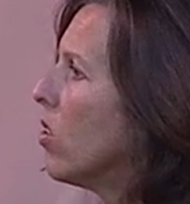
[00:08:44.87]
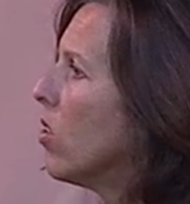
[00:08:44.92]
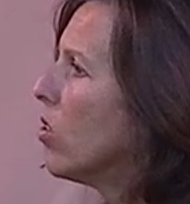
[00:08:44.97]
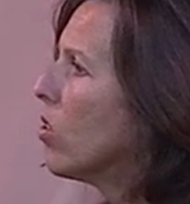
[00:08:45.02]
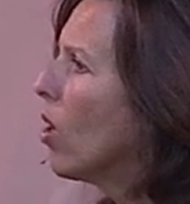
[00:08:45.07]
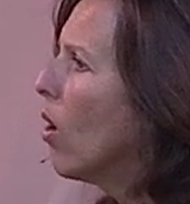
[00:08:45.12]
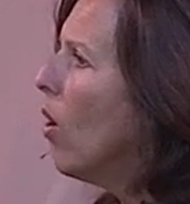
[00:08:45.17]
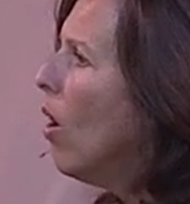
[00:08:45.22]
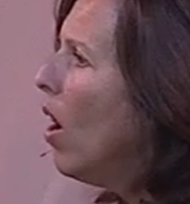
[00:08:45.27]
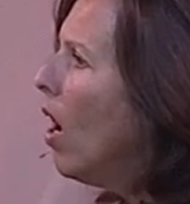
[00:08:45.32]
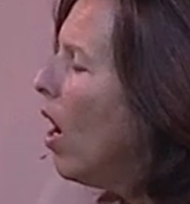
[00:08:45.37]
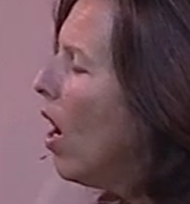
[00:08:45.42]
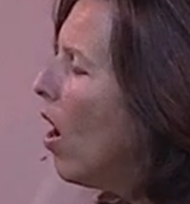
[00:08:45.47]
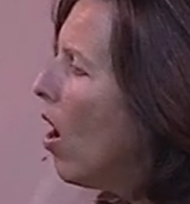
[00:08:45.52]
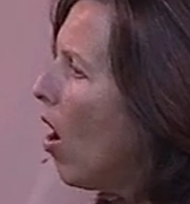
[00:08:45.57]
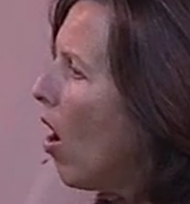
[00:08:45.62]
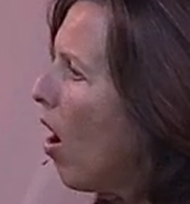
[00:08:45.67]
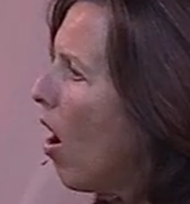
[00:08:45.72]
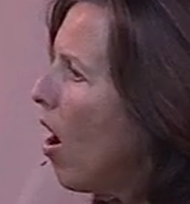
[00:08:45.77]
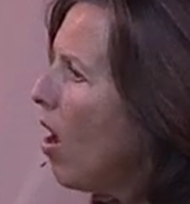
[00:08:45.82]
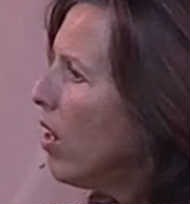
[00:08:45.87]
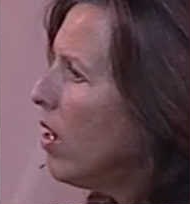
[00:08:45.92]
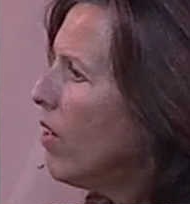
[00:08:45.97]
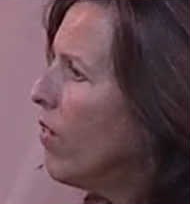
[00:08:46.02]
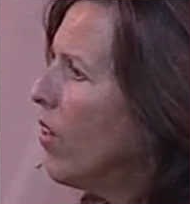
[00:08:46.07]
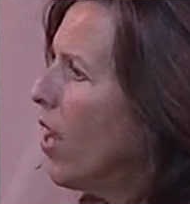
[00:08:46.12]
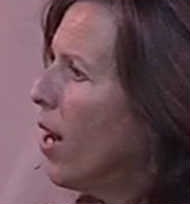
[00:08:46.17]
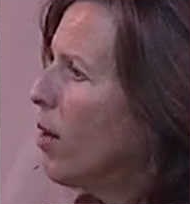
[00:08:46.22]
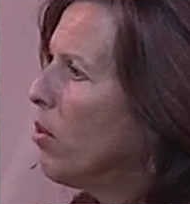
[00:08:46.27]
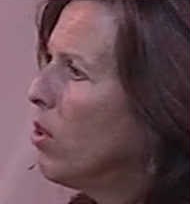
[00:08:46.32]
And so all
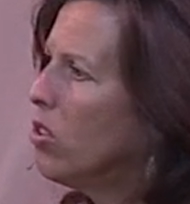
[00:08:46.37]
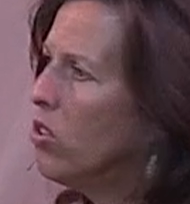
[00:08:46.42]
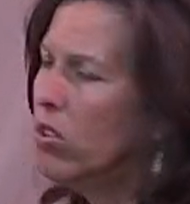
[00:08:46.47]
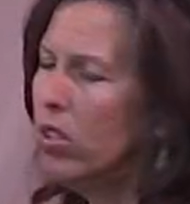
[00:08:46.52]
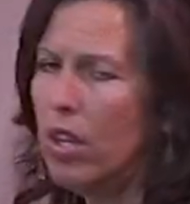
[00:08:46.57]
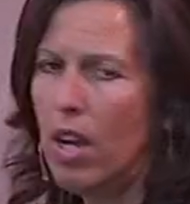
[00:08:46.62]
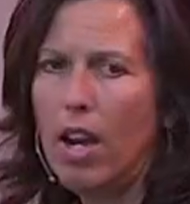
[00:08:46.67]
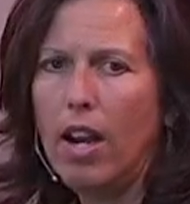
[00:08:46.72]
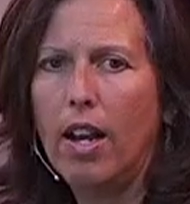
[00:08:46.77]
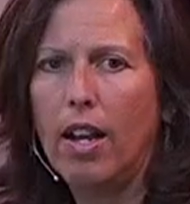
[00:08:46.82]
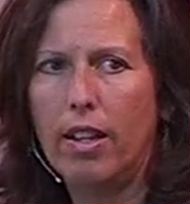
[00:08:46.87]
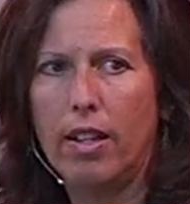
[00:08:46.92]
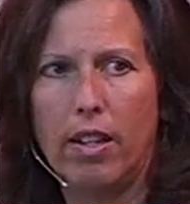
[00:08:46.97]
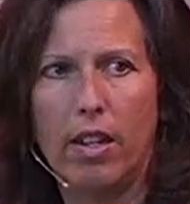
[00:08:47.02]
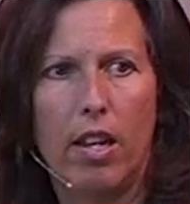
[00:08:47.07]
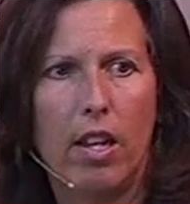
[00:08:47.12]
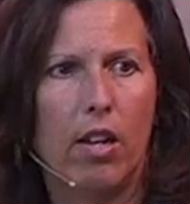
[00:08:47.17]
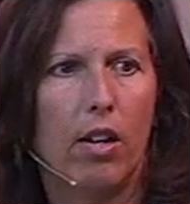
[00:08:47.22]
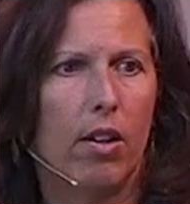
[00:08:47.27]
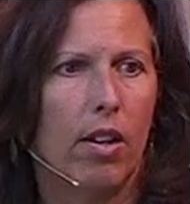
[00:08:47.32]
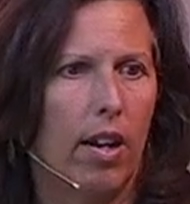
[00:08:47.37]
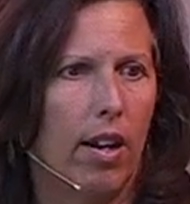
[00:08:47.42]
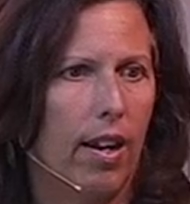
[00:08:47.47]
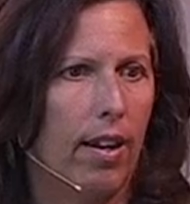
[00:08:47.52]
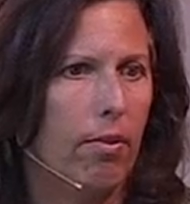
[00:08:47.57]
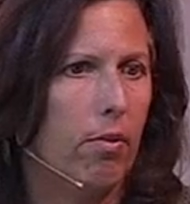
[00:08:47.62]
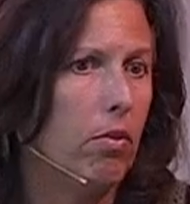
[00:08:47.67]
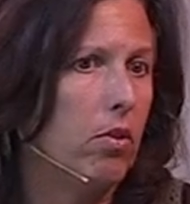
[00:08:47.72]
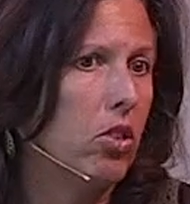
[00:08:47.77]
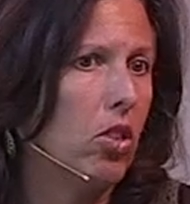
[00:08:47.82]
of that was done,
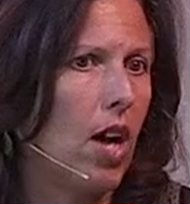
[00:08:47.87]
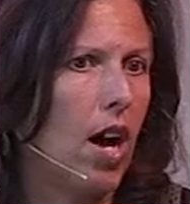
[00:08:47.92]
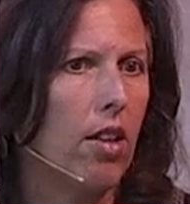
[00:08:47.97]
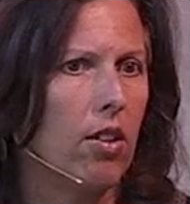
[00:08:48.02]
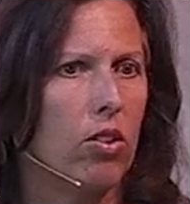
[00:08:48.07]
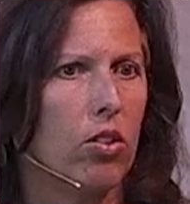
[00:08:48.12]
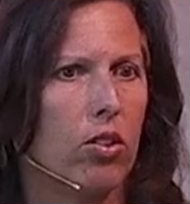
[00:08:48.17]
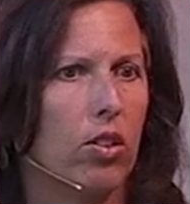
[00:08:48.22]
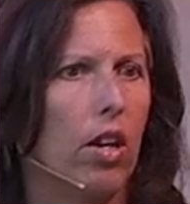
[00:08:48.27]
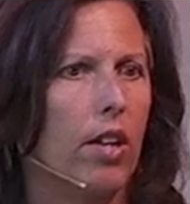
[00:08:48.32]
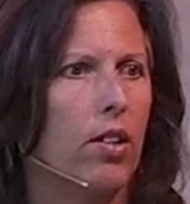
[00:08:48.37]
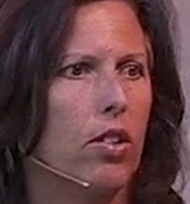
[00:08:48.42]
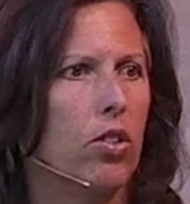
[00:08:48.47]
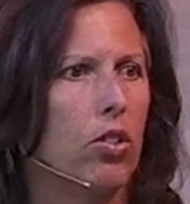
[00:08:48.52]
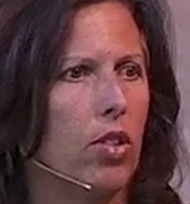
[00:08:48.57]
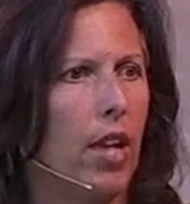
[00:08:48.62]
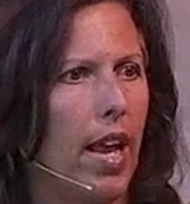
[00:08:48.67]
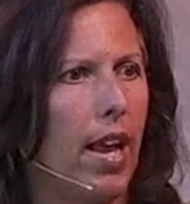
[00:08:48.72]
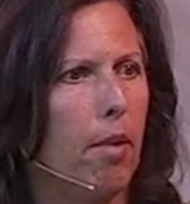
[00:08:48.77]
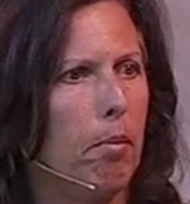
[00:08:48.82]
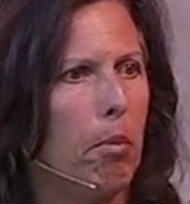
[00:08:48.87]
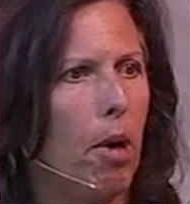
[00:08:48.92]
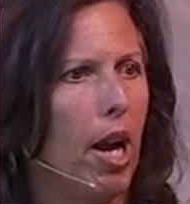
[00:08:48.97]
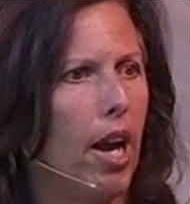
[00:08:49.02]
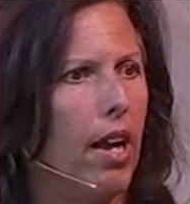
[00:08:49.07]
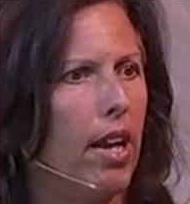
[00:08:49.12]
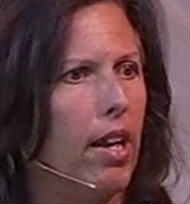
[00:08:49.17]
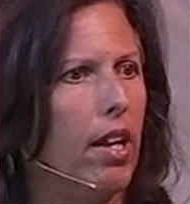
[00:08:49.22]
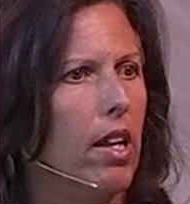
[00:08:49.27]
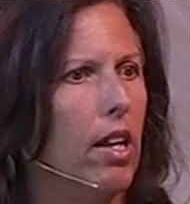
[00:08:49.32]
uh, scholars understand,
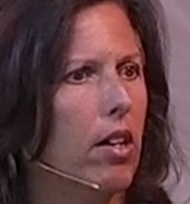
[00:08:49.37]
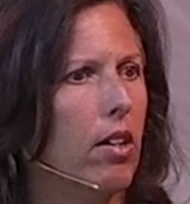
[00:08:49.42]
by